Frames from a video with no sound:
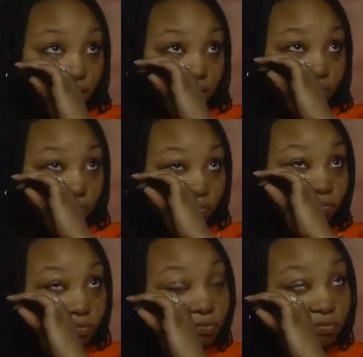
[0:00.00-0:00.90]
They,
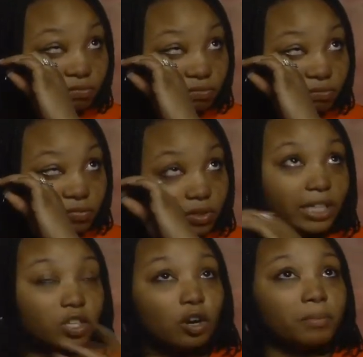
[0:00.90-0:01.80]

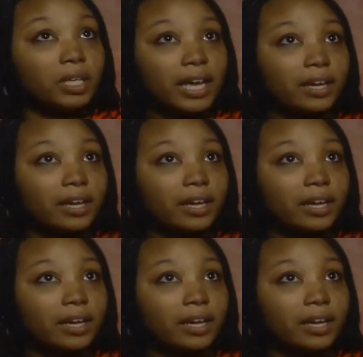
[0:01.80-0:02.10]
they told me